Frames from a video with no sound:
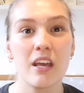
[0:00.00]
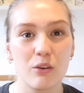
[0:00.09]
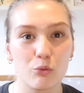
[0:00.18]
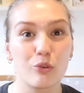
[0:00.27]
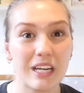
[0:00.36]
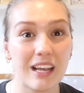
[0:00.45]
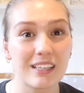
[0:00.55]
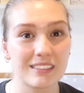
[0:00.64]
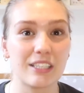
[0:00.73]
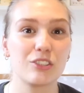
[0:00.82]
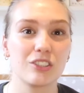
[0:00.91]

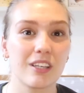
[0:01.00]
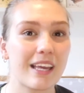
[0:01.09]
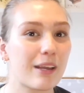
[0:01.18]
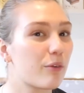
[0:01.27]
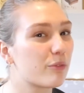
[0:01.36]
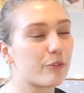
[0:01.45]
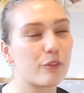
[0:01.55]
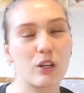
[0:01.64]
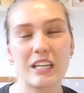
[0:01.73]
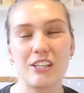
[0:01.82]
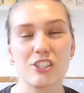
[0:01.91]
relaxation, like
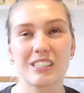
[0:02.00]
fully just